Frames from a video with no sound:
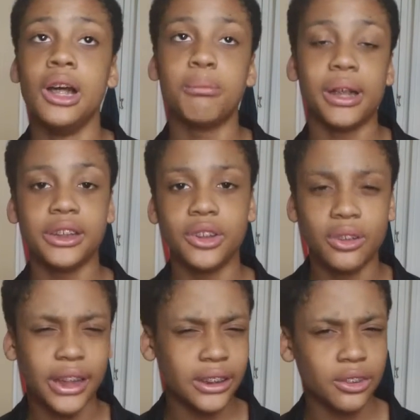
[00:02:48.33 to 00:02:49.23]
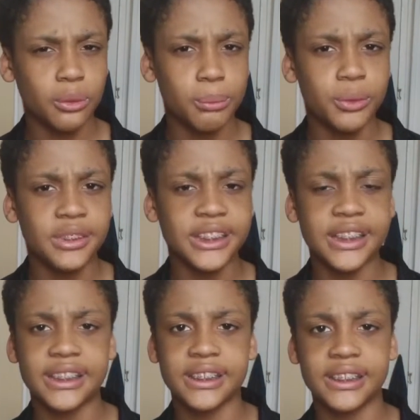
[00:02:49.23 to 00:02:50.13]
but you know, like little movie
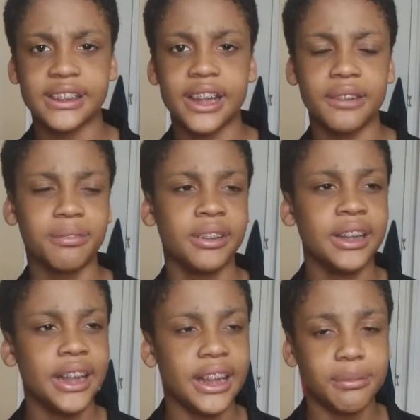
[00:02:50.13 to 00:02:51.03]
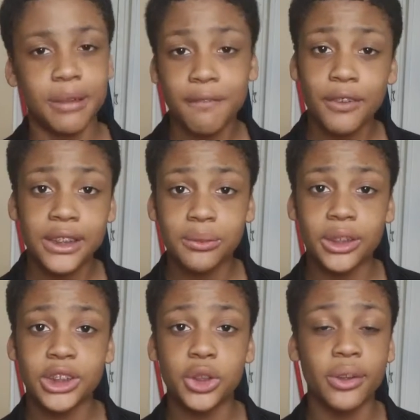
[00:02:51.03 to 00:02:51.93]
skits and stuff. And if my friends
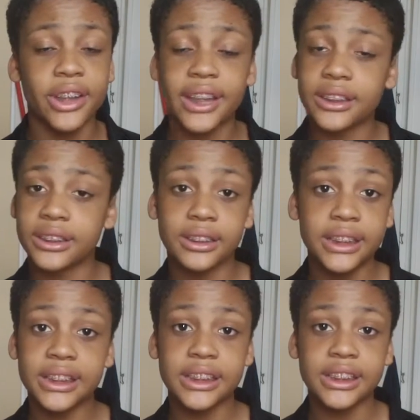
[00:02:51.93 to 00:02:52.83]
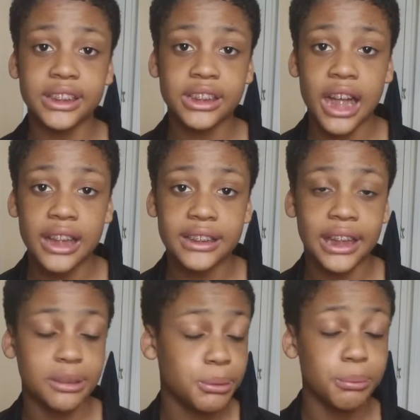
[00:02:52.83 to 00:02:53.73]
want to join, they can easily just
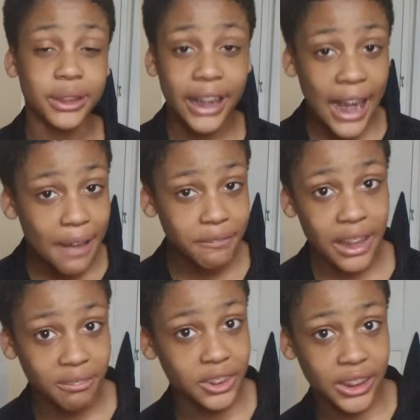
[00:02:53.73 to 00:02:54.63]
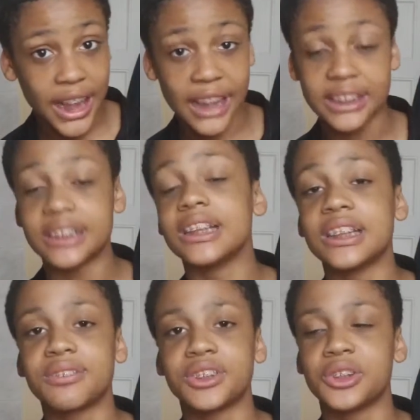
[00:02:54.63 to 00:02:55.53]
contact me, but they have to have good acting,
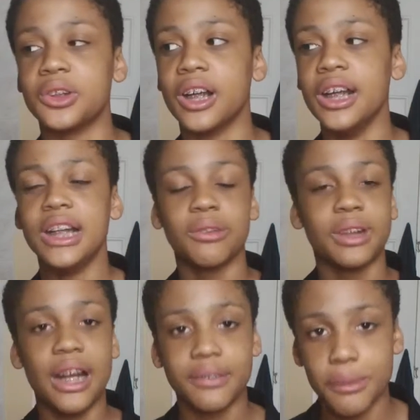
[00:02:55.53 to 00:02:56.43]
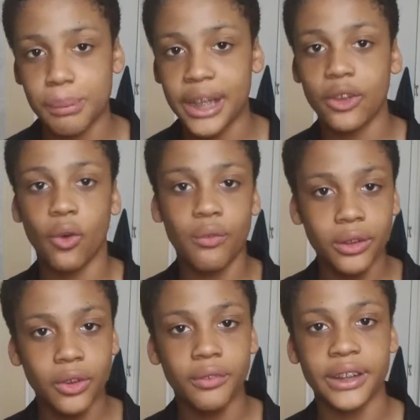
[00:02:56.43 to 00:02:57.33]
that's for sure. We're going to have to replay
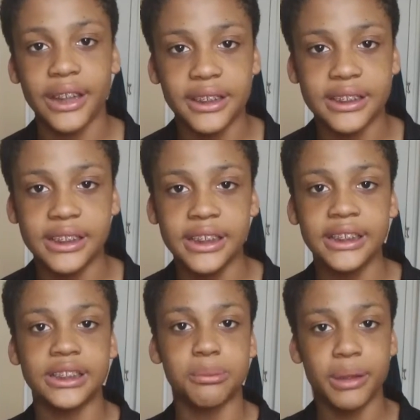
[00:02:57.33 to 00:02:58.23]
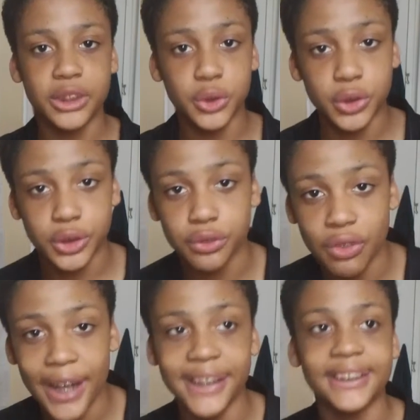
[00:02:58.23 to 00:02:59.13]
over and over again the scene to make sure it's
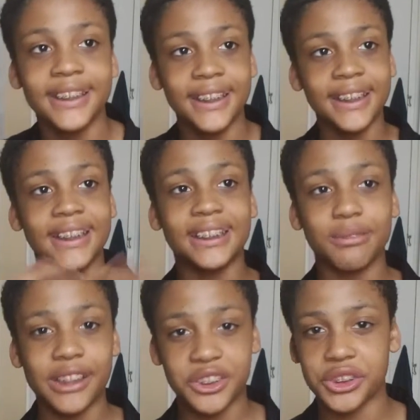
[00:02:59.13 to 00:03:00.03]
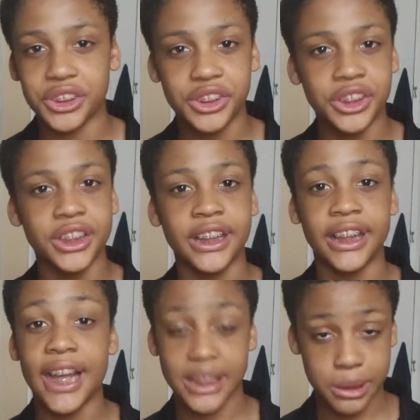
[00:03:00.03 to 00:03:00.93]
right, and to make sure it's good,
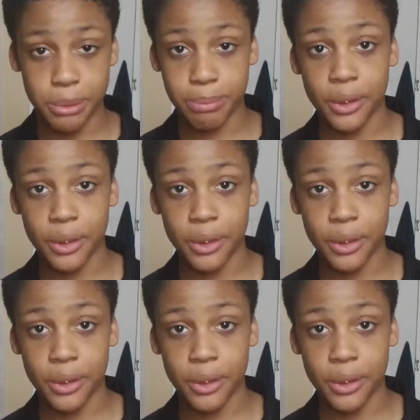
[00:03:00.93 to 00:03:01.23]
and it has to be